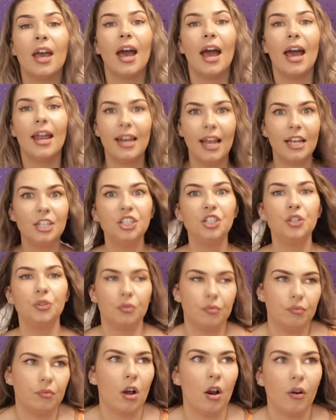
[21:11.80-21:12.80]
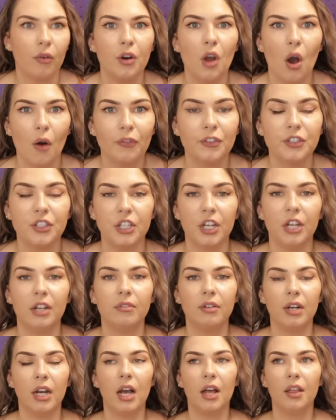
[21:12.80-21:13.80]
Unless you are an
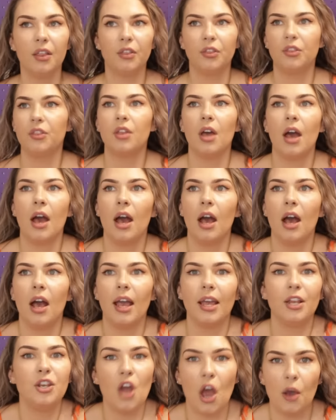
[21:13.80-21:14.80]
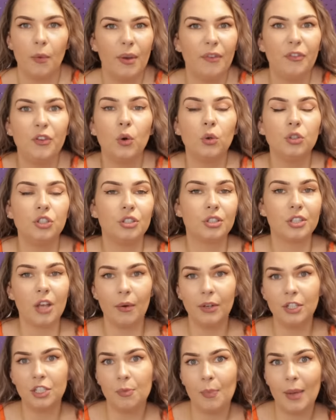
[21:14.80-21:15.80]
officer. No, if you're just
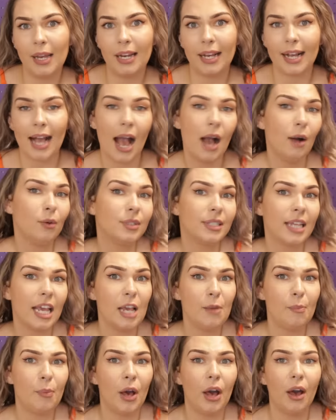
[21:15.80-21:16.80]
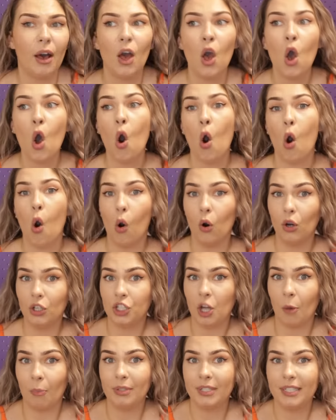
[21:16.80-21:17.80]
going to be like a housekeeper or a
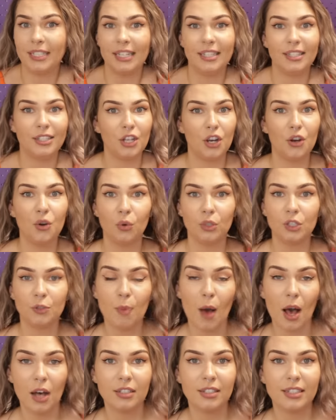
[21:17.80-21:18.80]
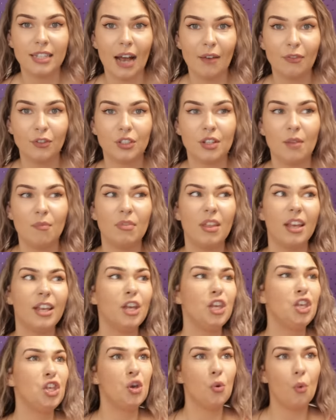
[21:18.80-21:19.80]
shop assistant or spa staff or
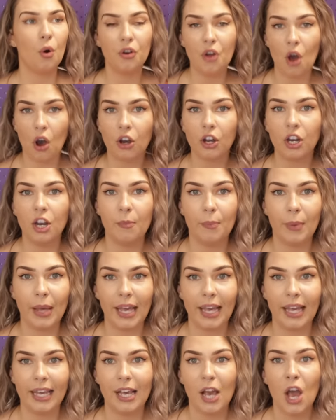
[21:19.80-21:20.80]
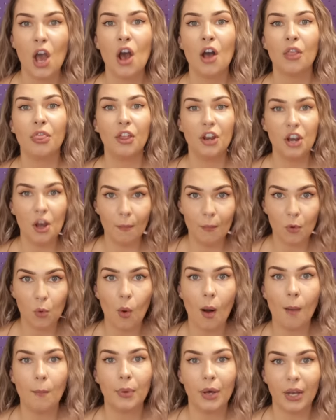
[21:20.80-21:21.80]
something, you are not going to be the number
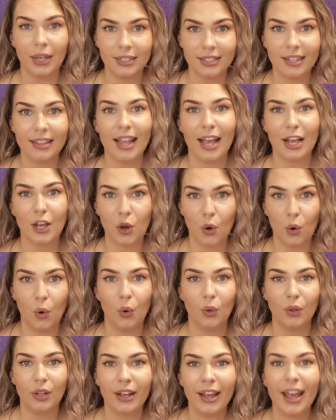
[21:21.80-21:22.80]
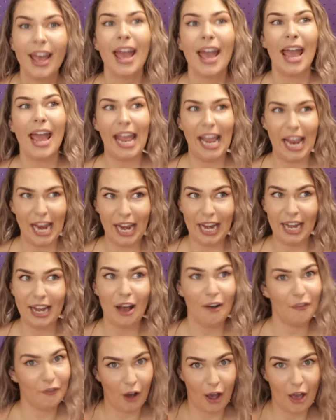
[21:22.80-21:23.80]
one person they call in
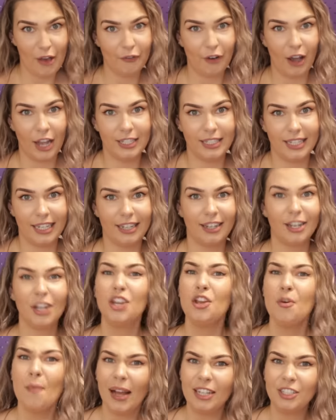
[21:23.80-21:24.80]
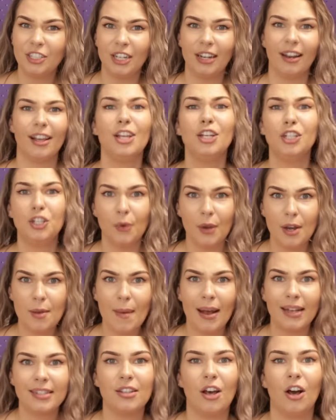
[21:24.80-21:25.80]
a firefighting. Can you imagine? Like, you're doing a
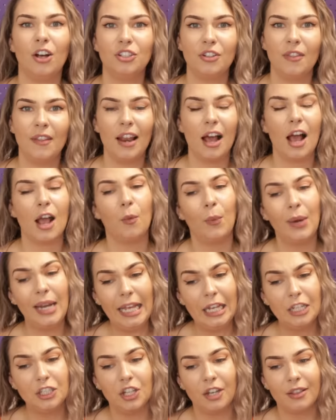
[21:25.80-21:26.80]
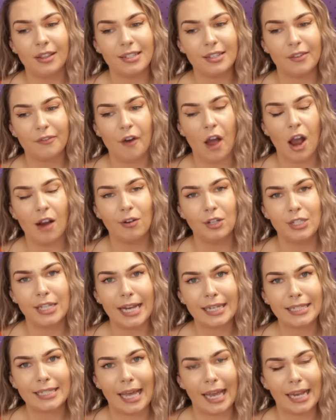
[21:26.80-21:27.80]
massage and they're like, we need you, there's a fire on
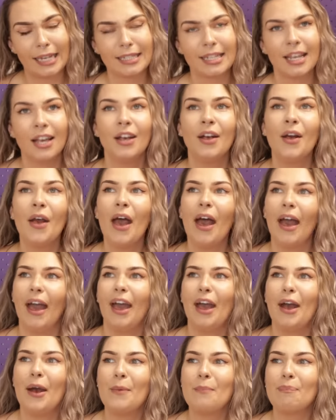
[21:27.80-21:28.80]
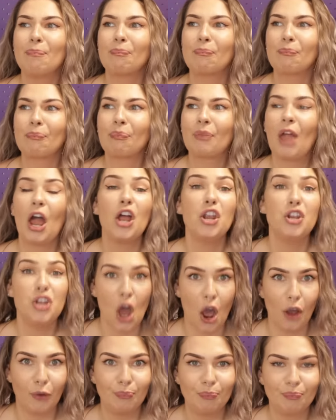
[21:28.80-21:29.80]
deck six.
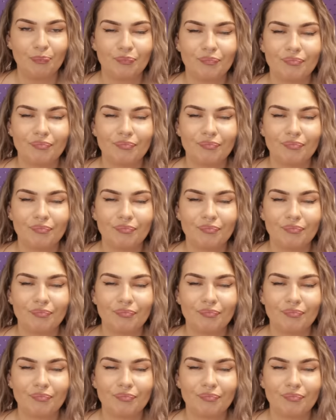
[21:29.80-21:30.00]
No.